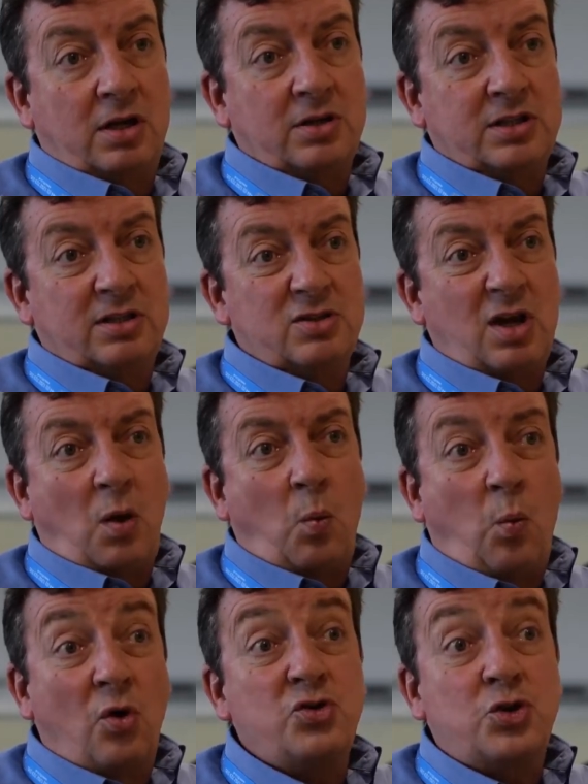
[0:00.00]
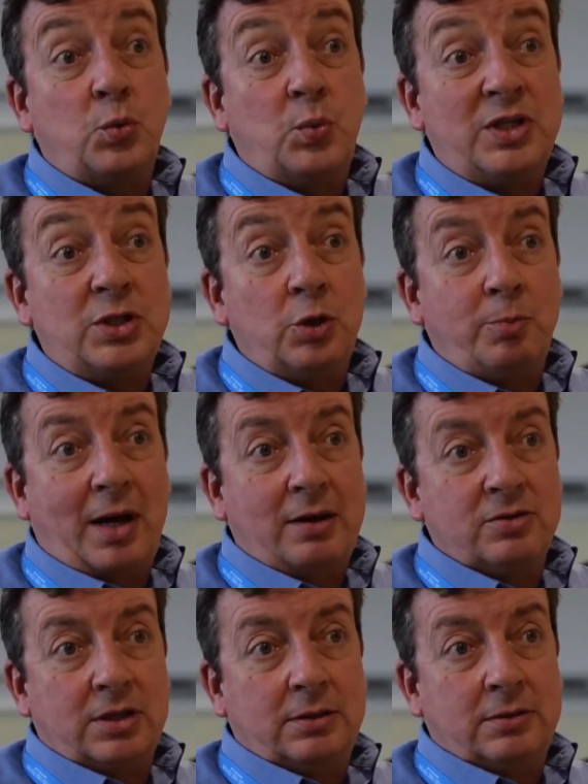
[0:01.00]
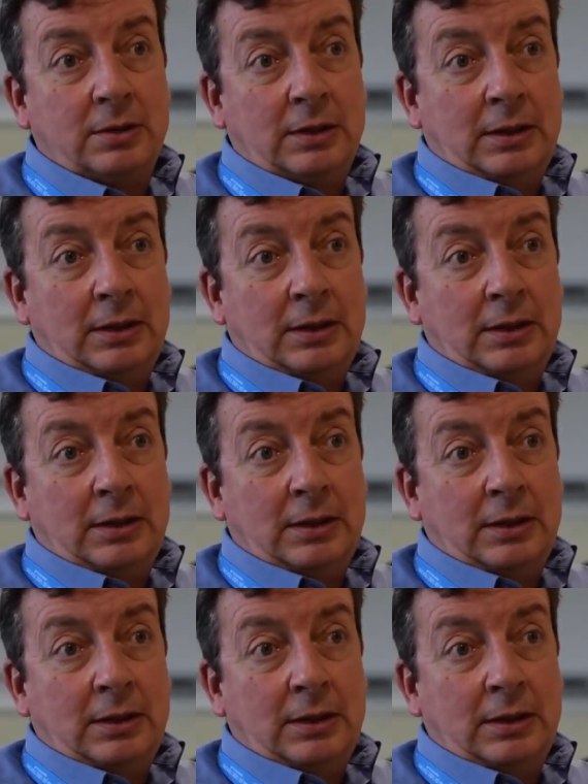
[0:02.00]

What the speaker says: asking us, what should we do about it?